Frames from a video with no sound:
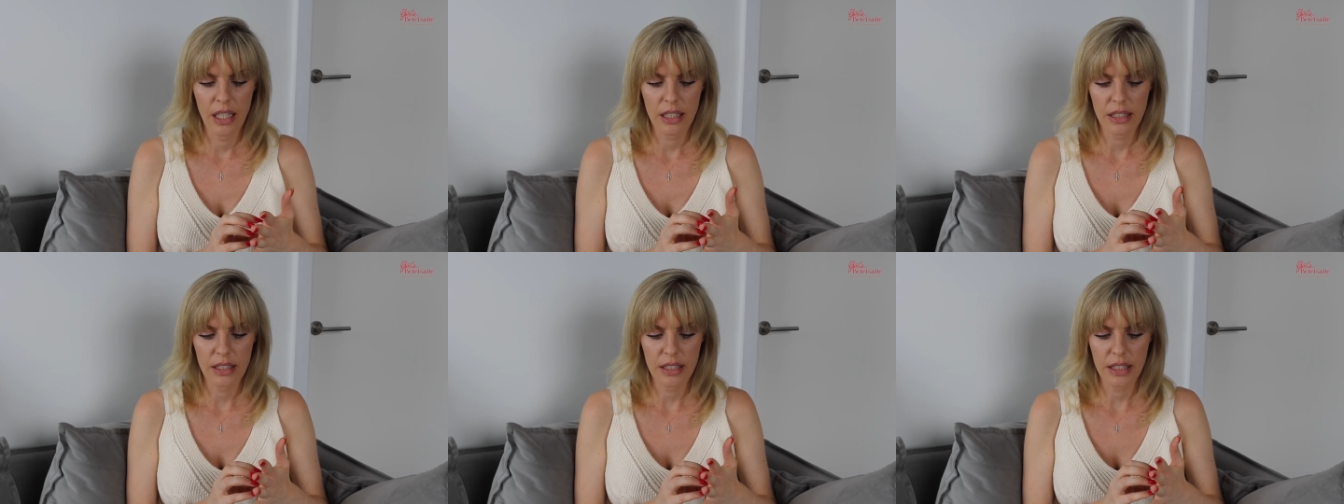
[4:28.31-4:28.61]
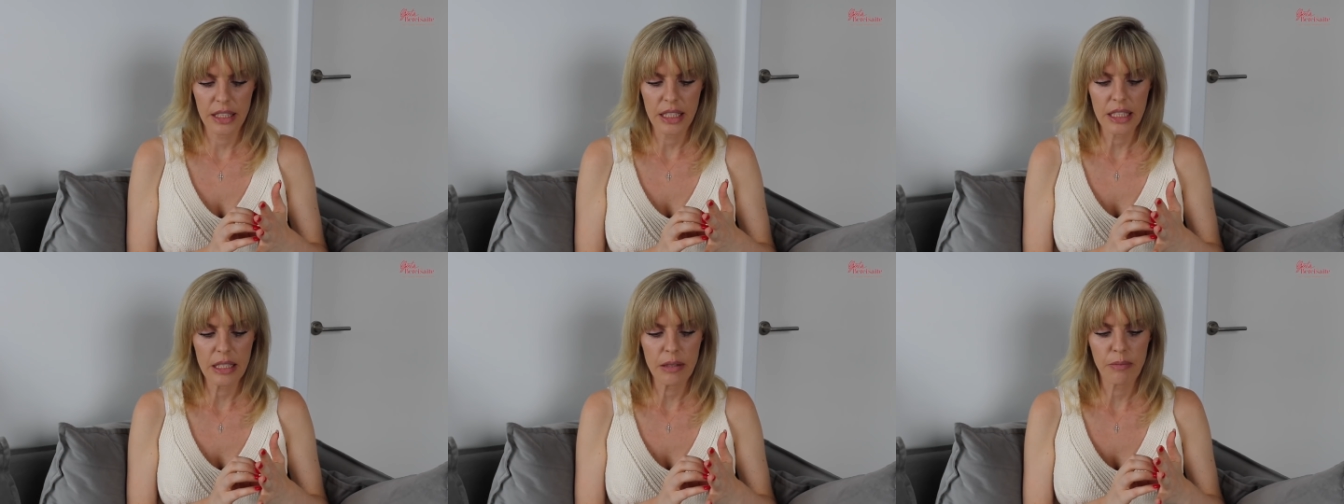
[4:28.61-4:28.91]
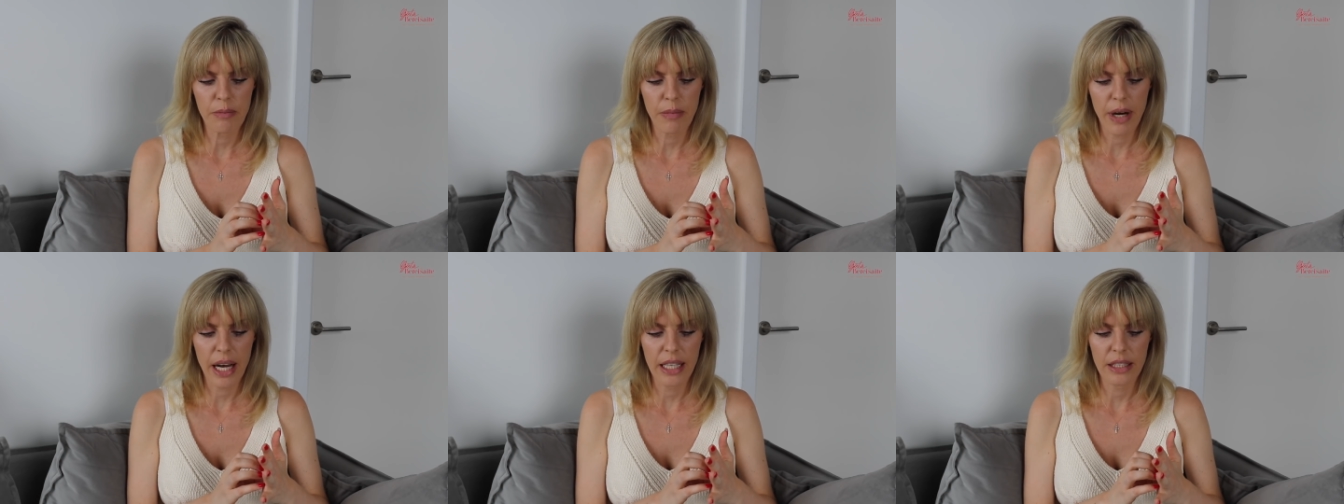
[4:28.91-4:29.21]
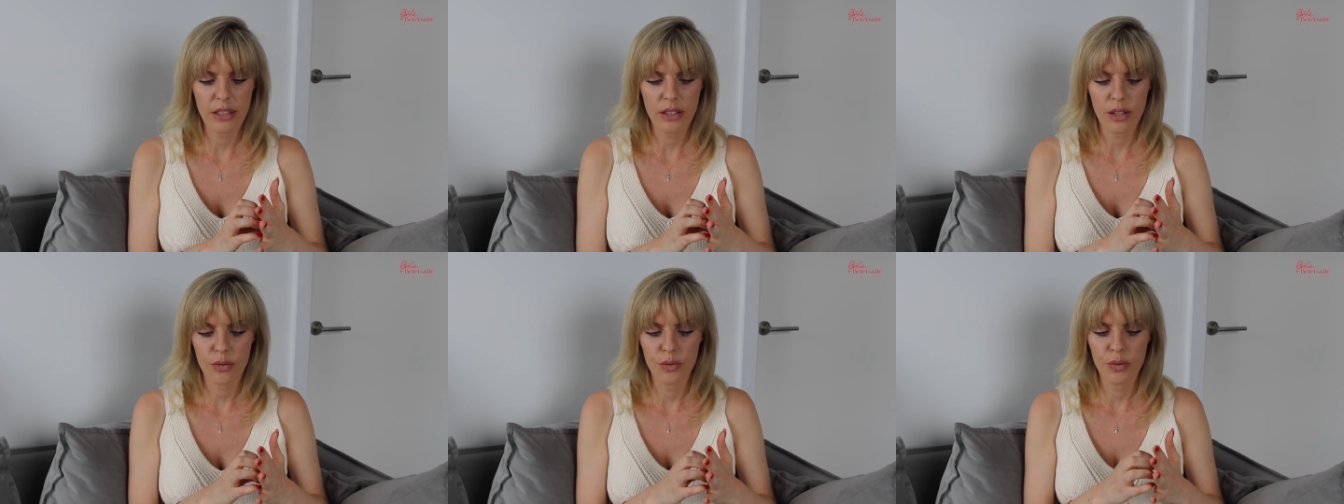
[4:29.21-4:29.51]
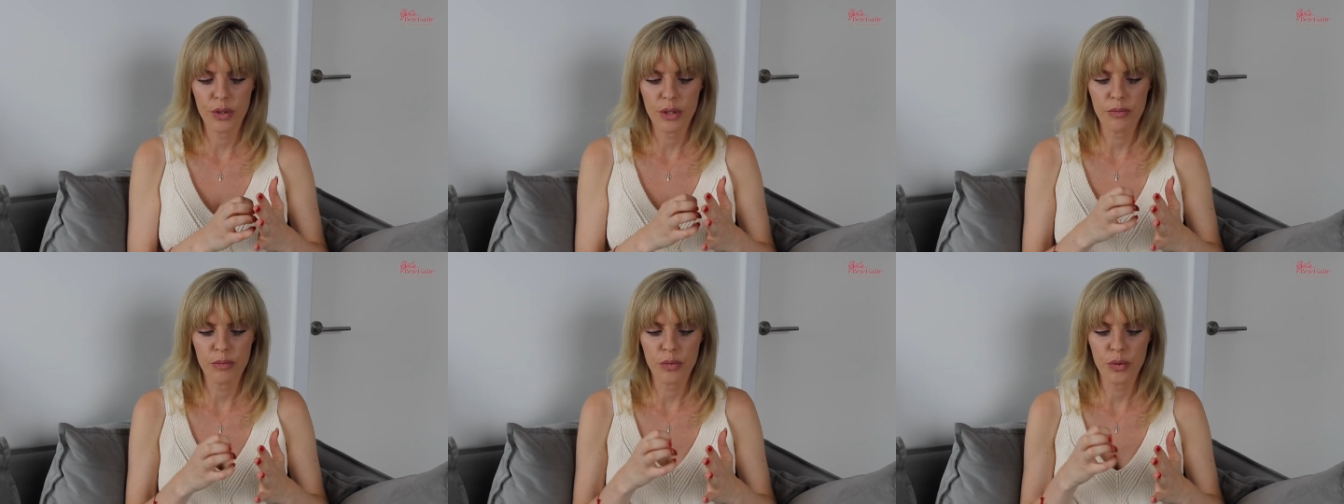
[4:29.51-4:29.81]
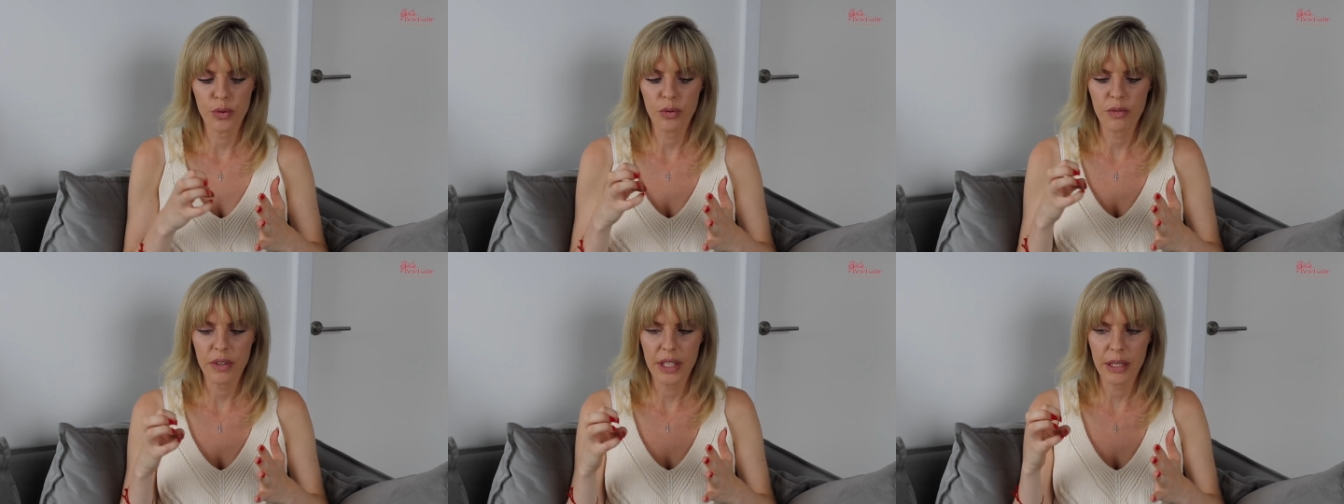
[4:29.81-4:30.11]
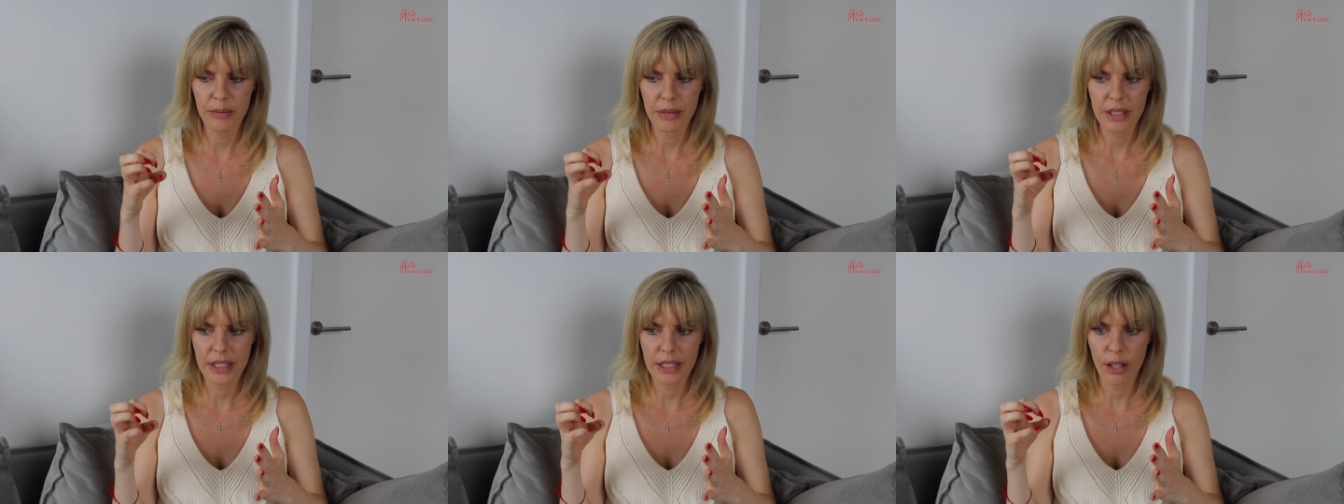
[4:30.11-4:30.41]
he might remove
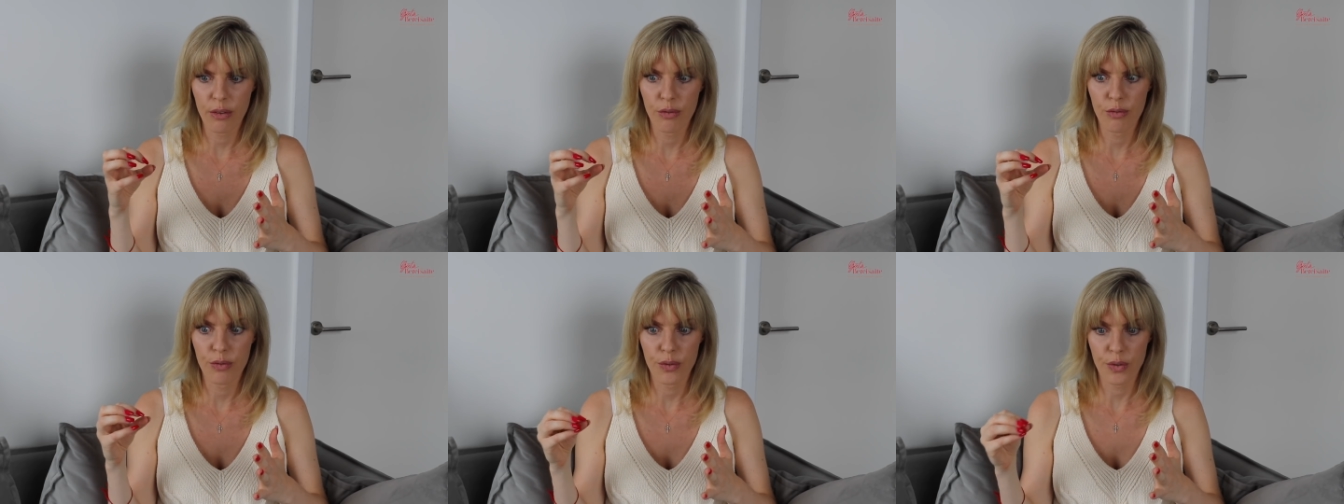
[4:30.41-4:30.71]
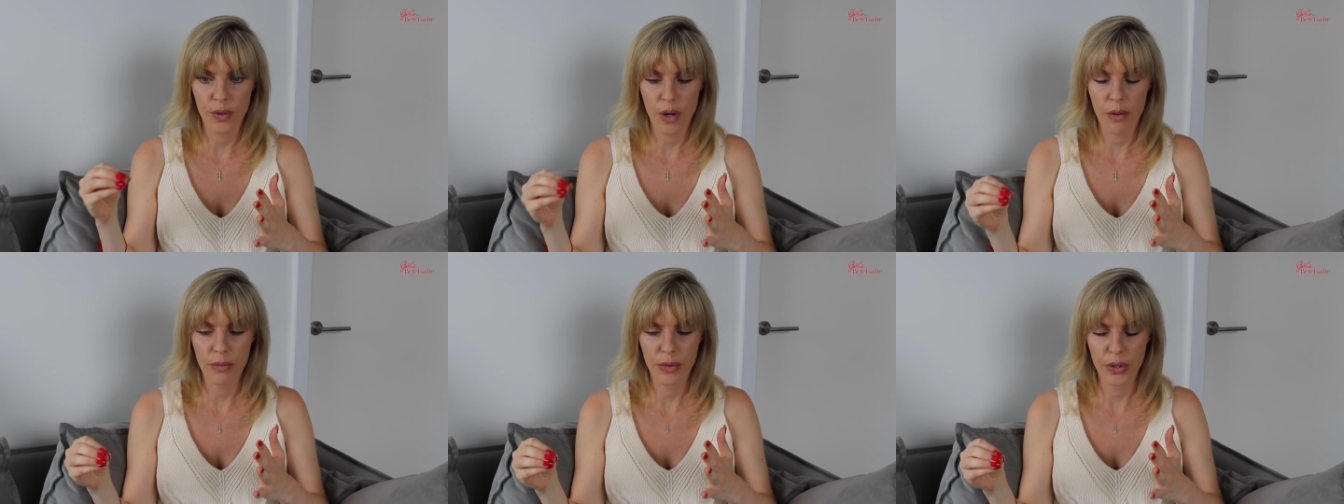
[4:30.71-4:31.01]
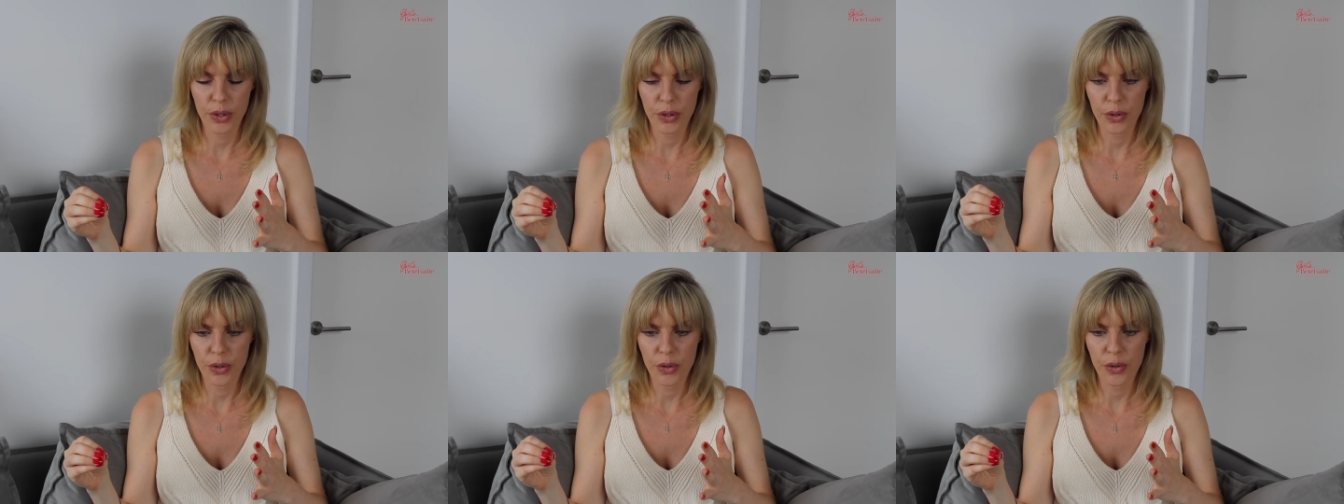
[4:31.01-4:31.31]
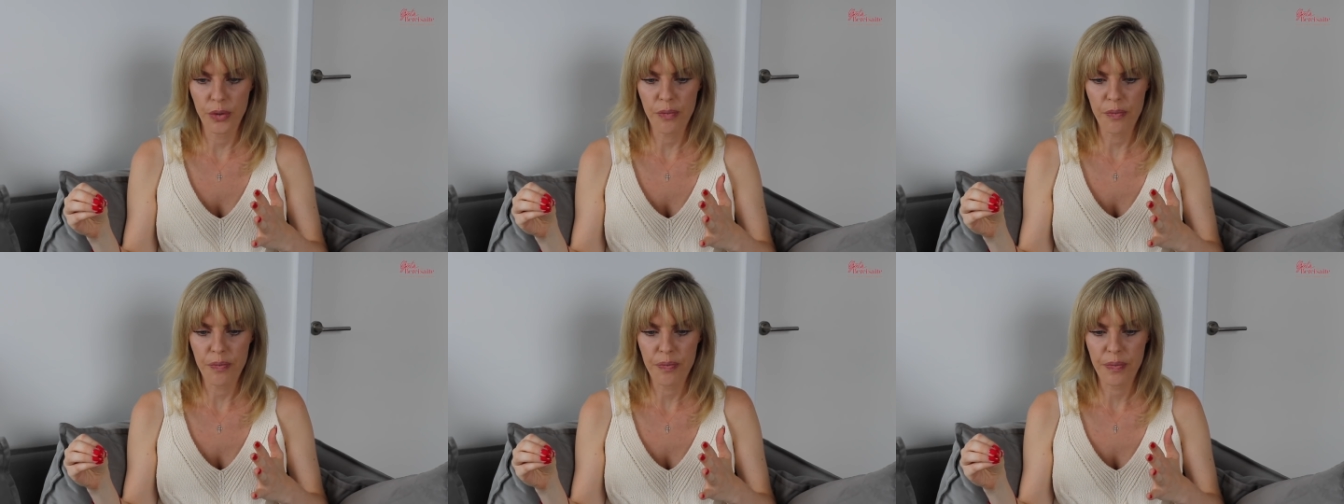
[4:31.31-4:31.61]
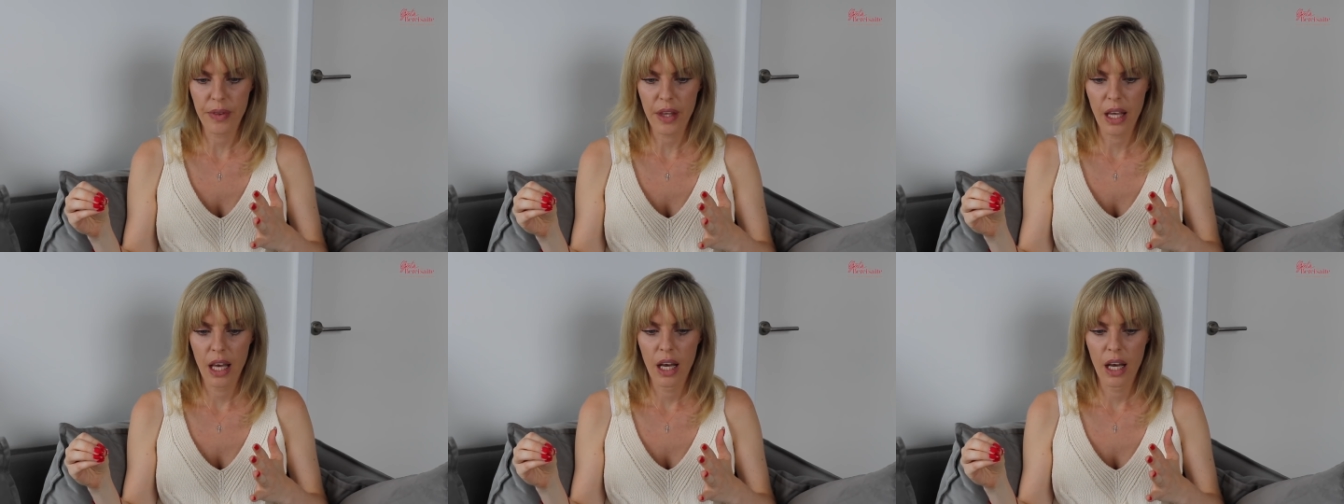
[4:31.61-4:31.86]
himself from you,